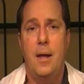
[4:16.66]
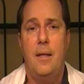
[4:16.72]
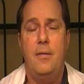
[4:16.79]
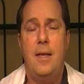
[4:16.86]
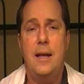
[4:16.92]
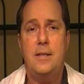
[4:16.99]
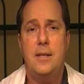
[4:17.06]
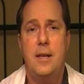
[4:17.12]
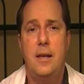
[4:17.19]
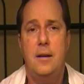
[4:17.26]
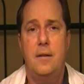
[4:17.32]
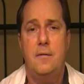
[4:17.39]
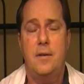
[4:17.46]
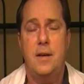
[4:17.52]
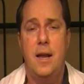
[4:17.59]
That's the
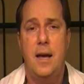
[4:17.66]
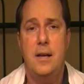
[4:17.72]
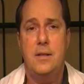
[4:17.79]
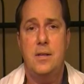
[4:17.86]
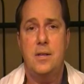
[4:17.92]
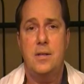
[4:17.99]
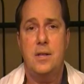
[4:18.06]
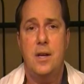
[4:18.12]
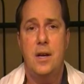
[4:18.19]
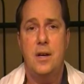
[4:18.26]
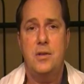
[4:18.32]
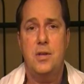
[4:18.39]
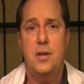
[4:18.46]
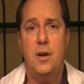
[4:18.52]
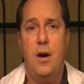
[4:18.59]
end of today's
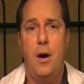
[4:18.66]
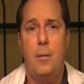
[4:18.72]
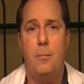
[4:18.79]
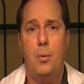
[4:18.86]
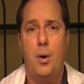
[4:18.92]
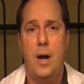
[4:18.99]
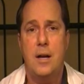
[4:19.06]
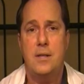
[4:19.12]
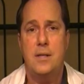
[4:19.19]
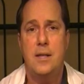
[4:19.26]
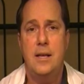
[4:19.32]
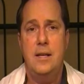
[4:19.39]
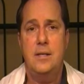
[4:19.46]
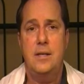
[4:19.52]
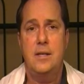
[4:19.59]
discussion on
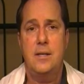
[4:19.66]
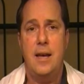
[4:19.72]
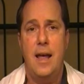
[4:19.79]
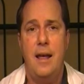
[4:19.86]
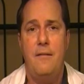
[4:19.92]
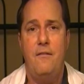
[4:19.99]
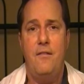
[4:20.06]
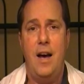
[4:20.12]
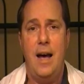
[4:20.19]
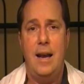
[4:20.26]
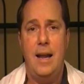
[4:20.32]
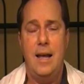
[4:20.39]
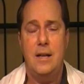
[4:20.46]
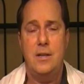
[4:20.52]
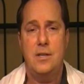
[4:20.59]
prosthesis and
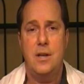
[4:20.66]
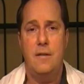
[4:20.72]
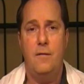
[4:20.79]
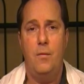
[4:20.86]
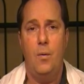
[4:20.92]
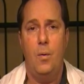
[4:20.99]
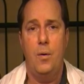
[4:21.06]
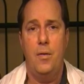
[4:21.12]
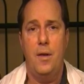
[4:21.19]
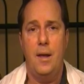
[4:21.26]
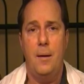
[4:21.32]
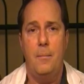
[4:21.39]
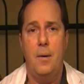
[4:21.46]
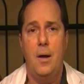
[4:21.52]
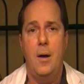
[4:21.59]
financing for
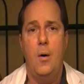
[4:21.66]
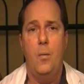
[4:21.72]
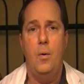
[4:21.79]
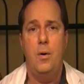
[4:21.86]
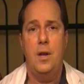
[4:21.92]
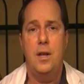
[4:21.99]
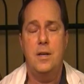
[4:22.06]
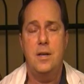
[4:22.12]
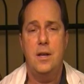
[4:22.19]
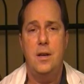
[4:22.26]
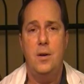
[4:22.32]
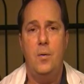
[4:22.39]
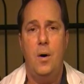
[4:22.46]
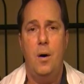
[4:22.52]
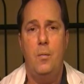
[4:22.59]
them. We'll
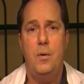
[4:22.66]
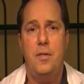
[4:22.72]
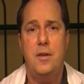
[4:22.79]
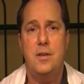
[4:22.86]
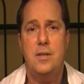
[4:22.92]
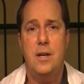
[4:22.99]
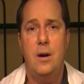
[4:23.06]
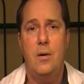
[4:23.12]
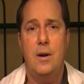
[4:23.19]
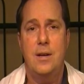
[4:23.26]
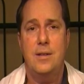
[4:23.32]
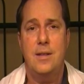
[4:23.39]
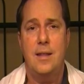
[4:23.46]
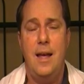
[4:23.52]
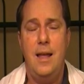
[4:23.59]
continue on with the
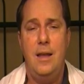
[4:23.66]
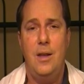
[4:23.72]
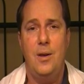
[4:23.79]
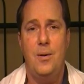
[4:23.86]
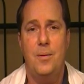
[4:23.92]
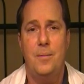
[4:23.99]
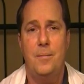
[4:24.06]
series. Thank you.